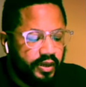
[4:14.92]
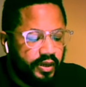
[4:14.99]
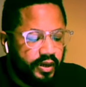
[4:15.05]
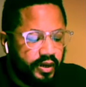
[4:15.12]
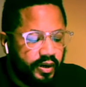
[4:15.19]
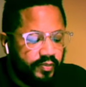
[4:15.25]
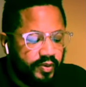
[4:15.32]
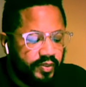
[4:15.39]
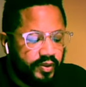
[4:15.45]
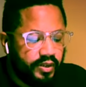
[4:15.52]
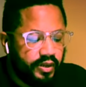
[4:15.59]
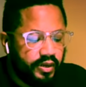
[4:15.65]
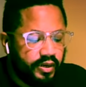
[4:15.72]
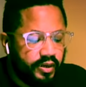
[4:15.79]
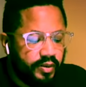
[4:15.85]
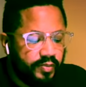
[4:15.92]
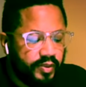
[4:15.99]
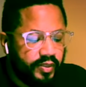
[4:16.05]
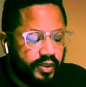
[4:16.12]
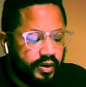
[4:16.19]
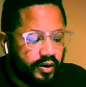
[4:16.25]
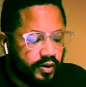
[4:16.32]
Uh, but then,
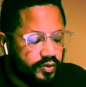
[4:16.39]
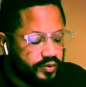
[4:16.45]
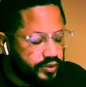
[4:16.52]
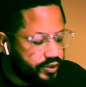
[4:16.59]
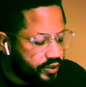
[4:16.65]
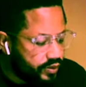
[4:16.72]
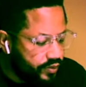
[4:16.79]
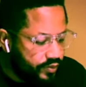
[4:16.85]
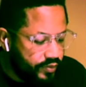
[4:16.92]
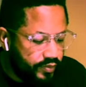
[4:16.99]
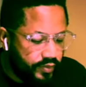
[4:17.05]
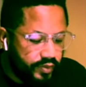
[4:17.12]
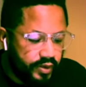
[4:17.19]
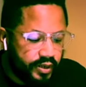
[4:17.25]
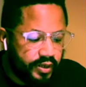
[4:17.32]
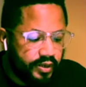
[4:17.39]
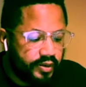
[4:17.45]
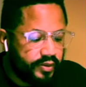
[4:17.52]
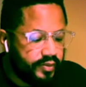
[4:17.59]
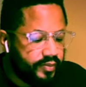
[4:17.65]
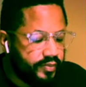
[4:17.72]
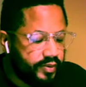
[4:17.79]
but then also,
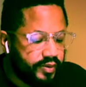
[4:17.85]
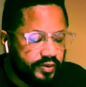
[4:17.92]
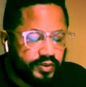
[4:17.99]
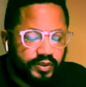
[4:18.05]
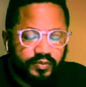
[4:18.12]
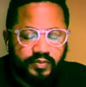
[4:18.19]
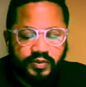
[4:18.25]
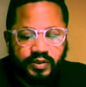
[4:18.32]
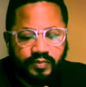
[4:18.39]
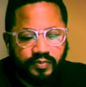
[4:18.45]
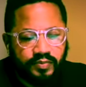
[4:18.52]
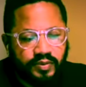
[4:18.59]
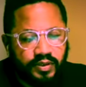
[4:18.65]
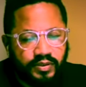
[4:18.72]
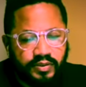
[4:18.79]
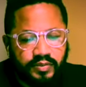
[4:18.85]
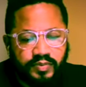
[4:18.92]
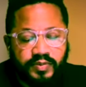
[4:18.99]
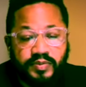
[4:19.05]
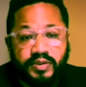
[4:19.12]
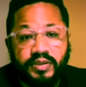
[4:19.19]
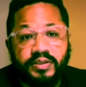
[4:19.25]
uh, you know, some some some
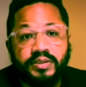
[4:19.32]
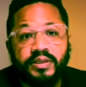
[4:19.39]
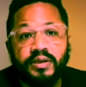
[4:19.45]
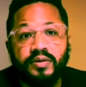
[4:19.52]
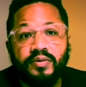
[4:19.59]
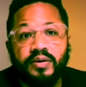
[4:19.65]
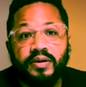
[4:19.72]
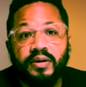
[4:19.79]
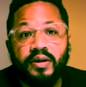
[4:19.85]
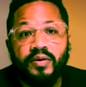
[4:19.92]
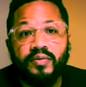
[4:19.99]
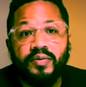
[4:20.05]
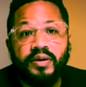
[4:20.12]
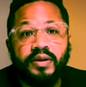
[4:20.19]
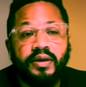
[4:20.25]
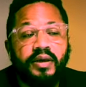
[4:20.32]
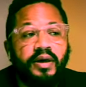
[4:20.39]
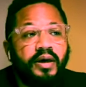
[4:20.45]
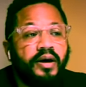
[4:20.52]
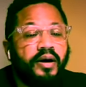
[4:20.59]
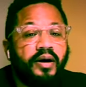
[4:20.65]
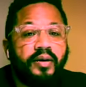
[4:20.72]
people say single and lonely,
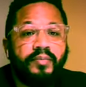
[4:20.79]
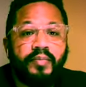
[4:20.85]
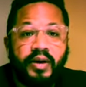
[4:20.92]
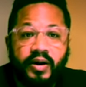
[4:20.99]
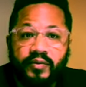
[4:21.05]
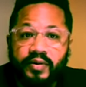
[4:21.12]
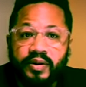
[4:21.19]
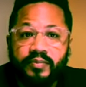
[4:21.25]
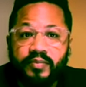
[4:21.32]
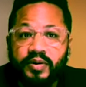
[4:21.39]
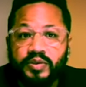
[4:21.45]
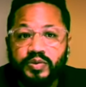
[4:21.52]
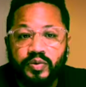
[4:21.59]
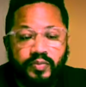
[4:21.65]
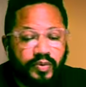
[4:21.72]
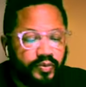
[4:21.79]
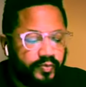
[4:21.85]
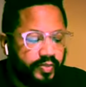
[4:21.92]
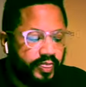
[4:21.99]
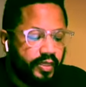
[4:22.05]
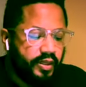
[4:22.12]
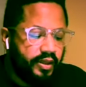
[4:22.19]
uh, married and miserable.
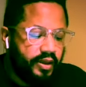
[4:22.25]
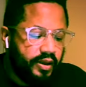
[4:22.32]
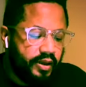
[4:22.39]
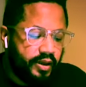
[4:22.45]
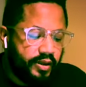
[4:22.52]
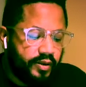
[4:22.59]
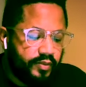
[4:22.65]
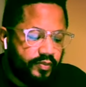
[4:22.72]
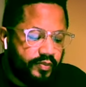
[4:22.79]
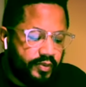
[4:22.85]
Uh,